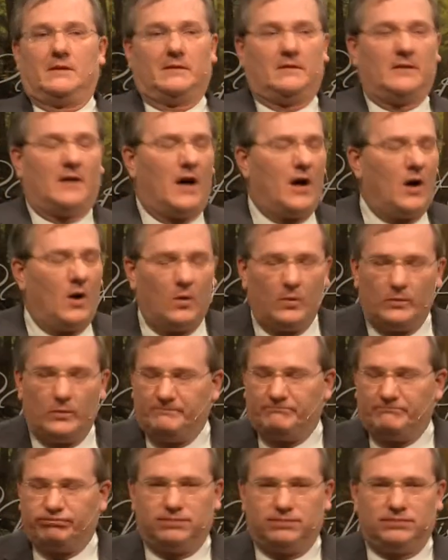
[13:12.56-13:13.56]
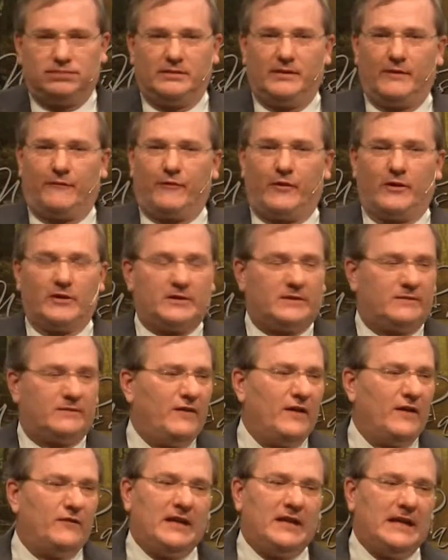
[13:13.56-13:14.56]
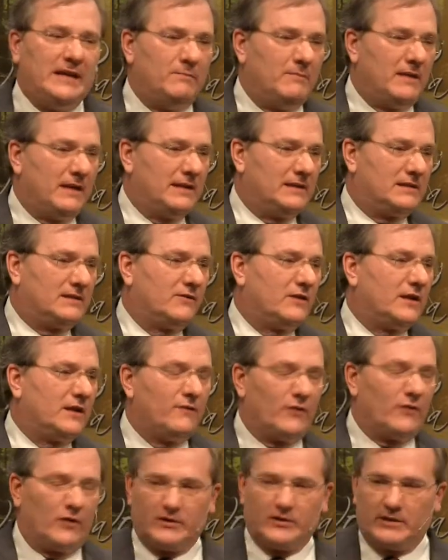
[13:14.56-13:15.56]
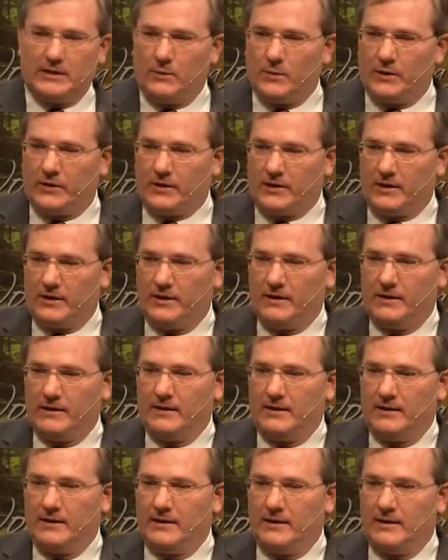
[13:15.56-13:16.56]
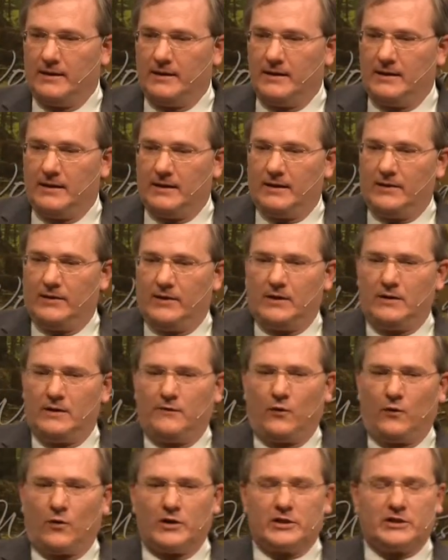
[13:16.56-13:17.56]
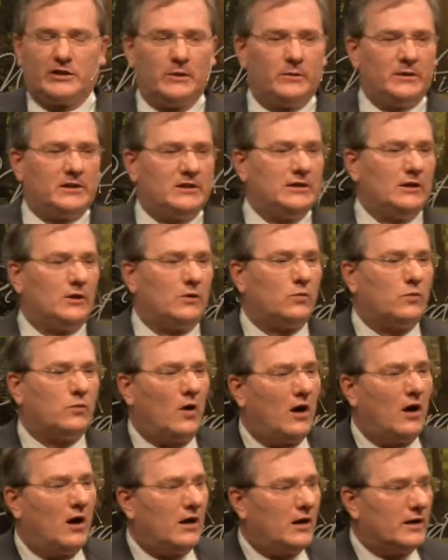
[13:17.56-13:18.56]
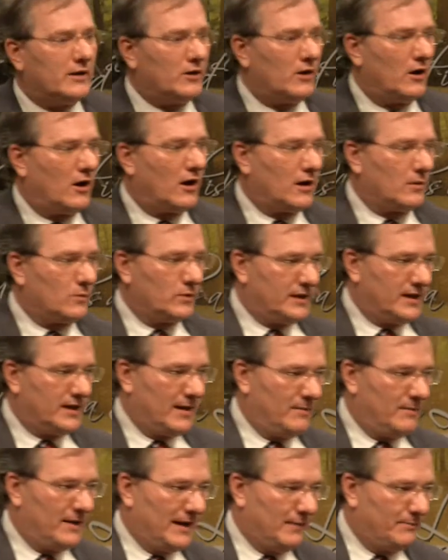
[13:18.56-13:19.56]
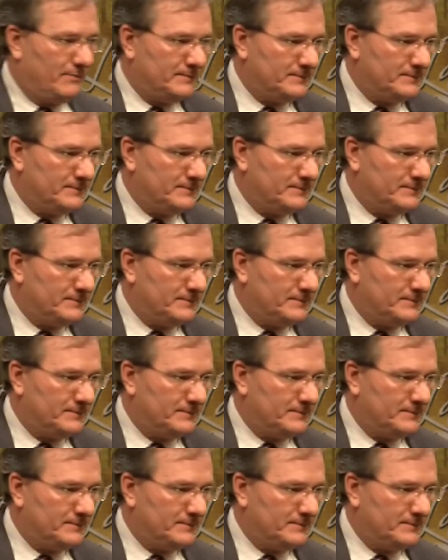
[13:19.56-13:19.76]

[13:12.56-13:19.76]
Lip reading: the first 15 minutes of conversing with her, the divorce that was still raw on her heart would come up.